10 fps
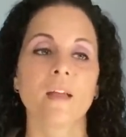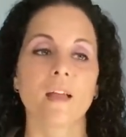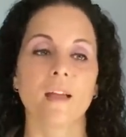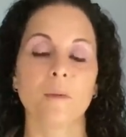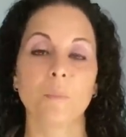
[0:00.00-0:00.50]

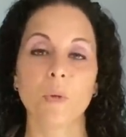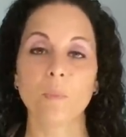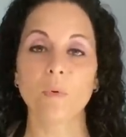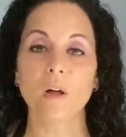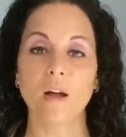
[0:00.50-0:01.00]
And
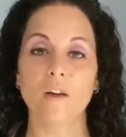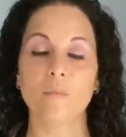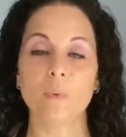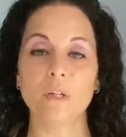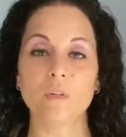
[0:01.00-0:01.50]
people
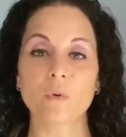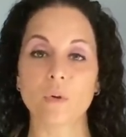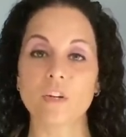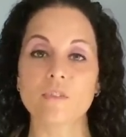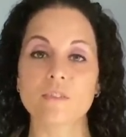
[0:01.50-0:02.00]
have been
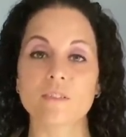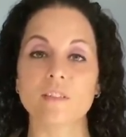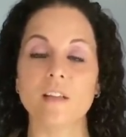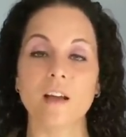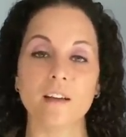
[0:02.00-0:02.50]

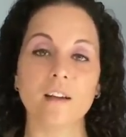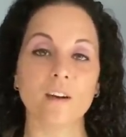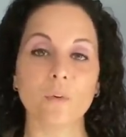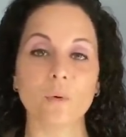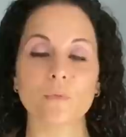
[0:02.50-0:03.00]
graciously heading
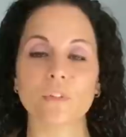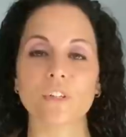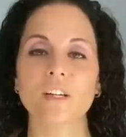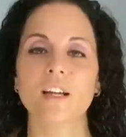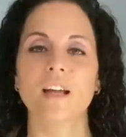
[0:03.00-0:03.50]
on
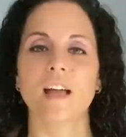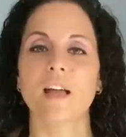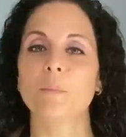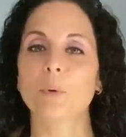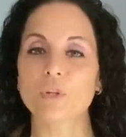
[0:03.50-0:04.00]
over
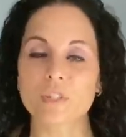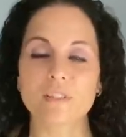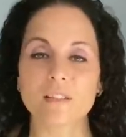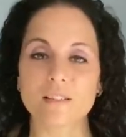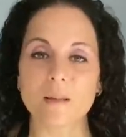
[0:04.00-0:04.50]
and
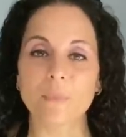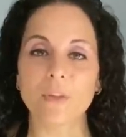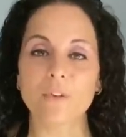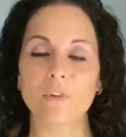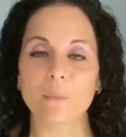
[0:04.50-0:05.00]
purchasing
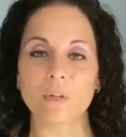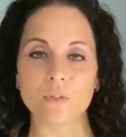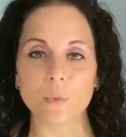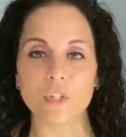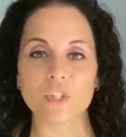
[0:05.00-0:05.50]
something from
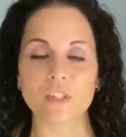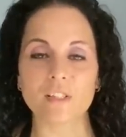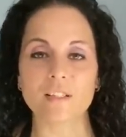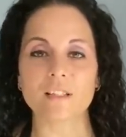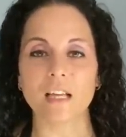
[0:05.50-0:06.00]
his wish
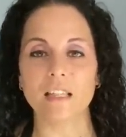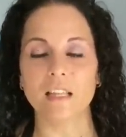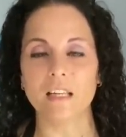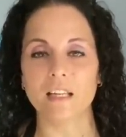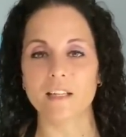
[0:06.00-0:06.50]
list, and
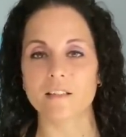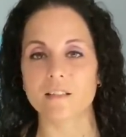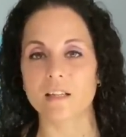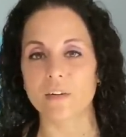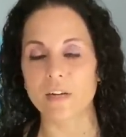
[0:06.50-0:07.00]
then it gets
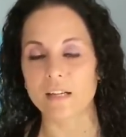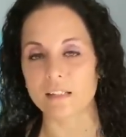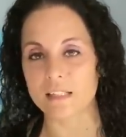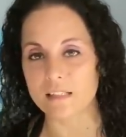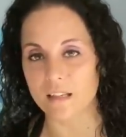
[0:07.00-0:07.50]

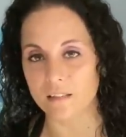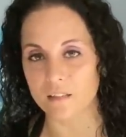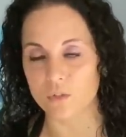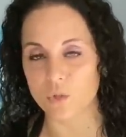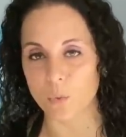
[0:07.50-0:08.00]
directly sent
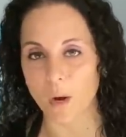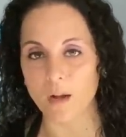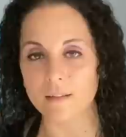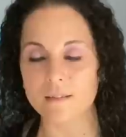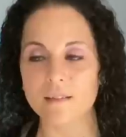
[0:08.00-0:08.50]
to
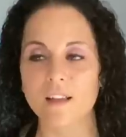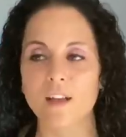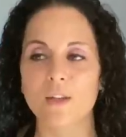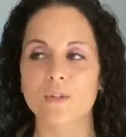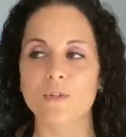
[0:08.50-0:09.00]
us.
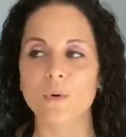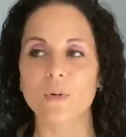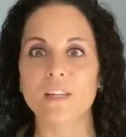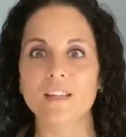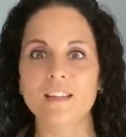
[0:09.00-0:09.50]
So
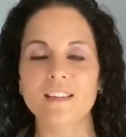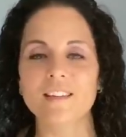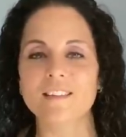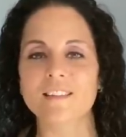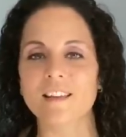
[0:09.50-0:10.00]
he
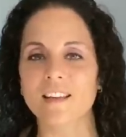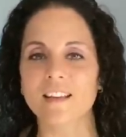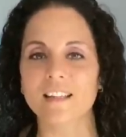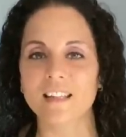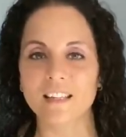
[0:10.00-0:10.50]
is like
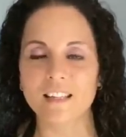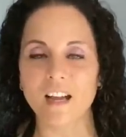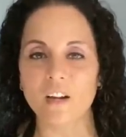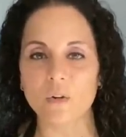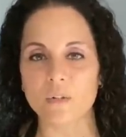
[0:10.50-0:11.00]
a kid
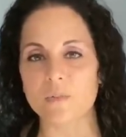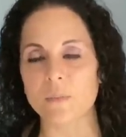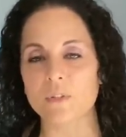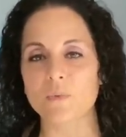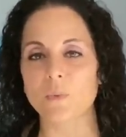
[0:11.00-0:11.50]
at
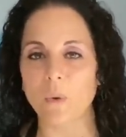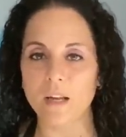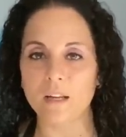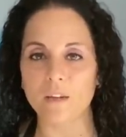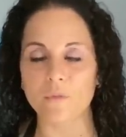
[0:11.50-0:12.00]
Christmas
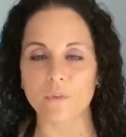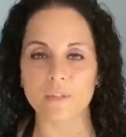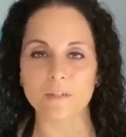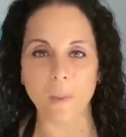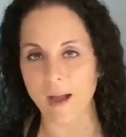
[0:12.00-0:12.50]
waiting for
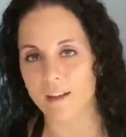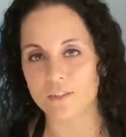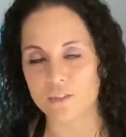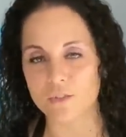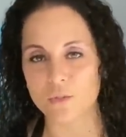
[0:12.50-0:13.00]
these
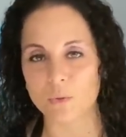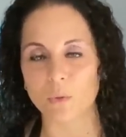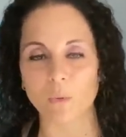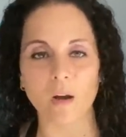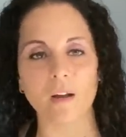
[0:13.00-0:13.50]
packages to
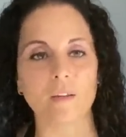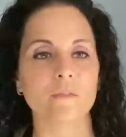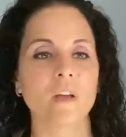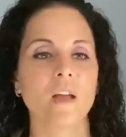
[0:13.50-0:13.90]
arrive.